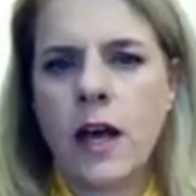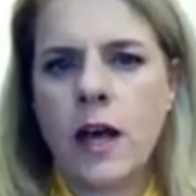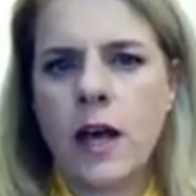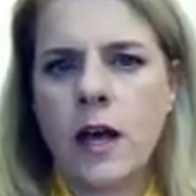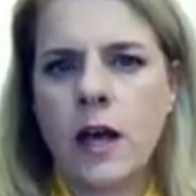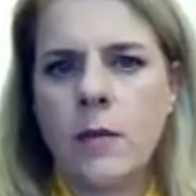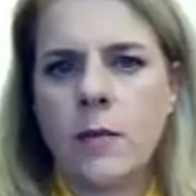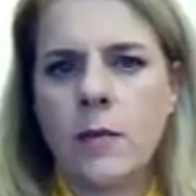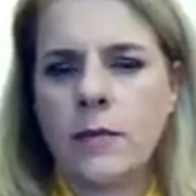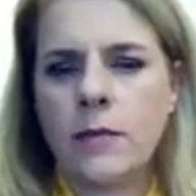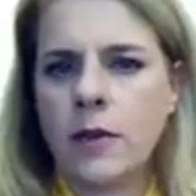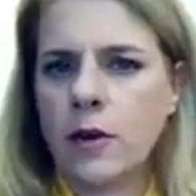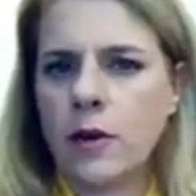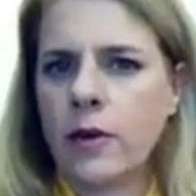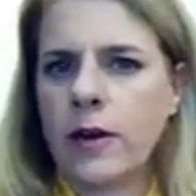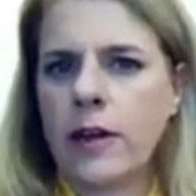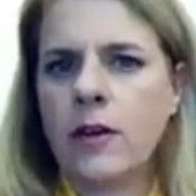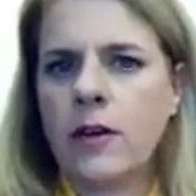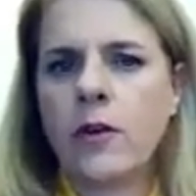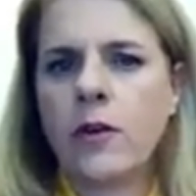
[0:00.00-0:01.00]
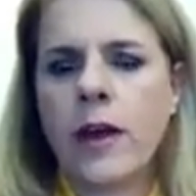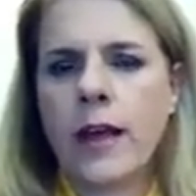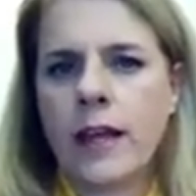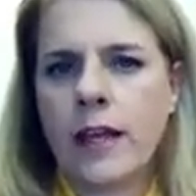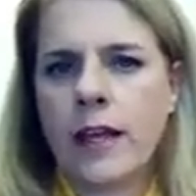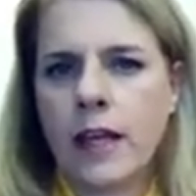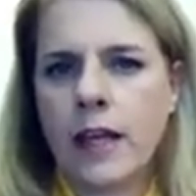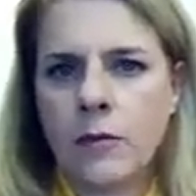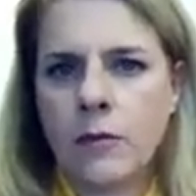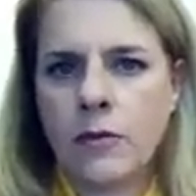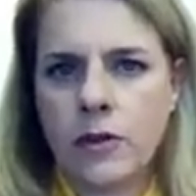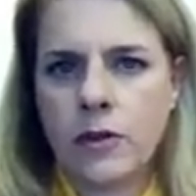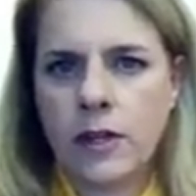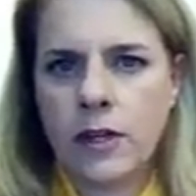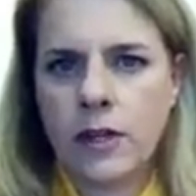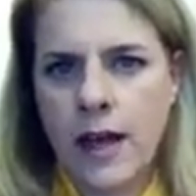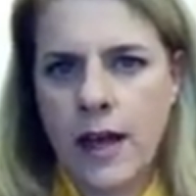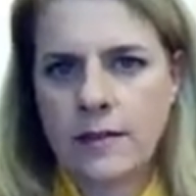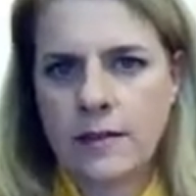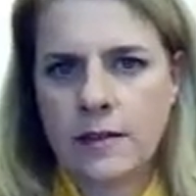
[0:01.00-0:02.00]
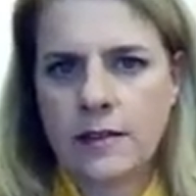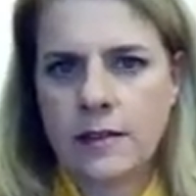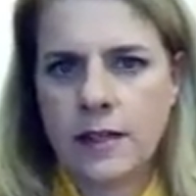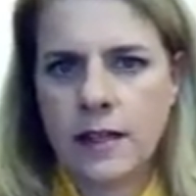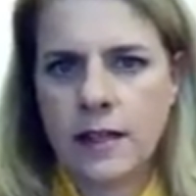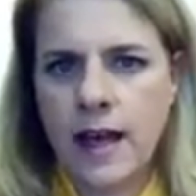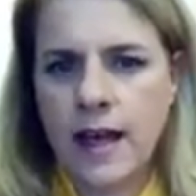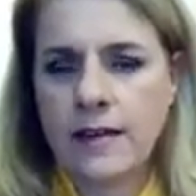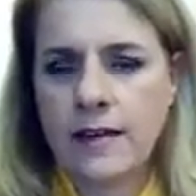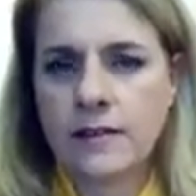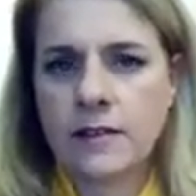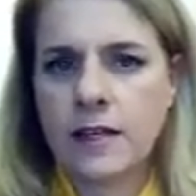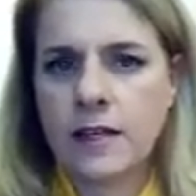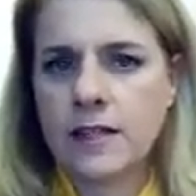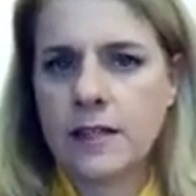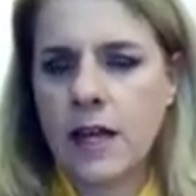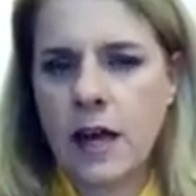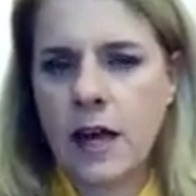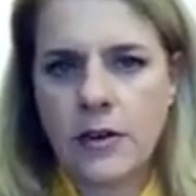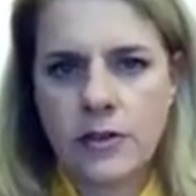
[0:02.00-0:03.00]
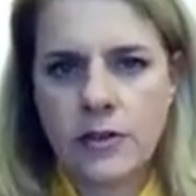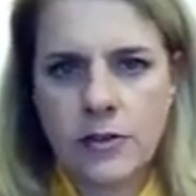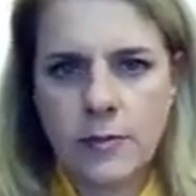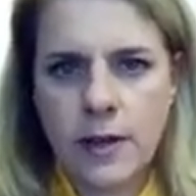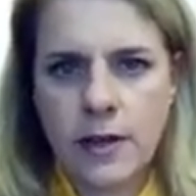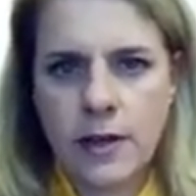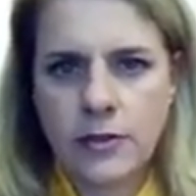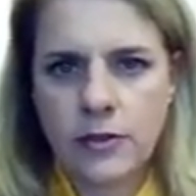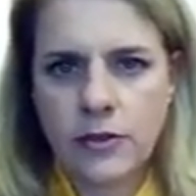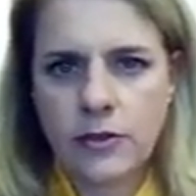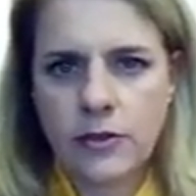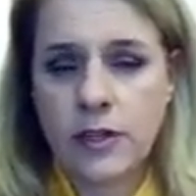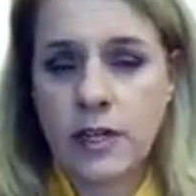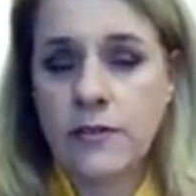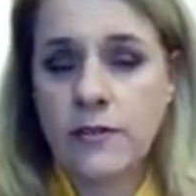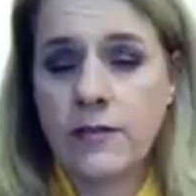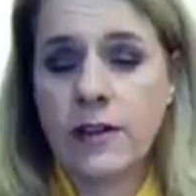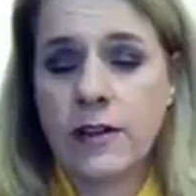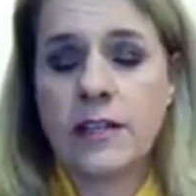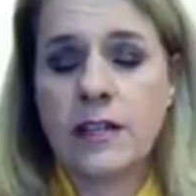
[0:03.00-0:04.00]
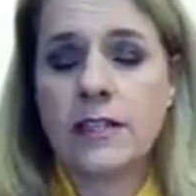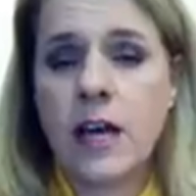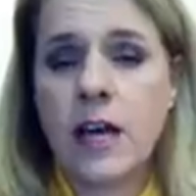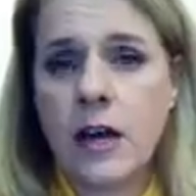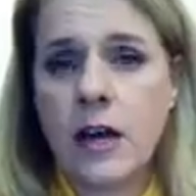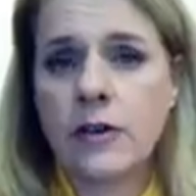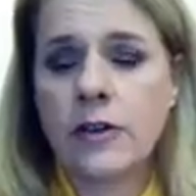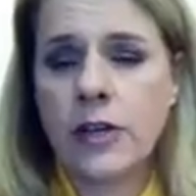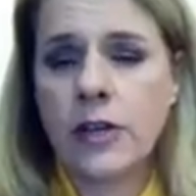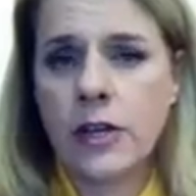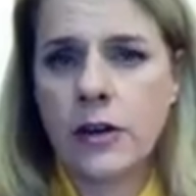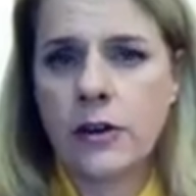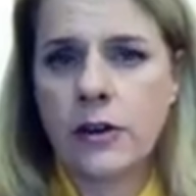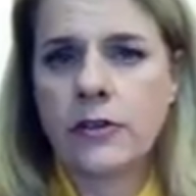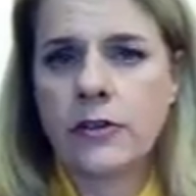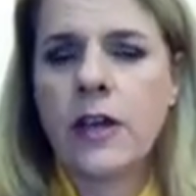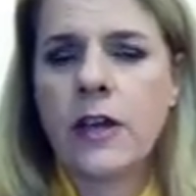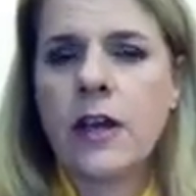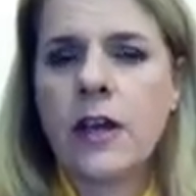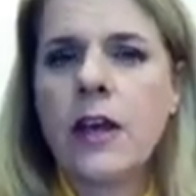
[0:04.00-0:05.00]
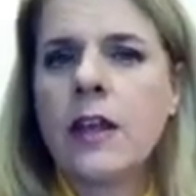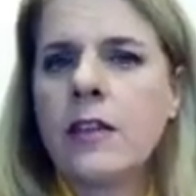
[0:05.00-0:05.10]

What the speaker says: There are inorganic chemistry classes that last entire semesters and even entire years.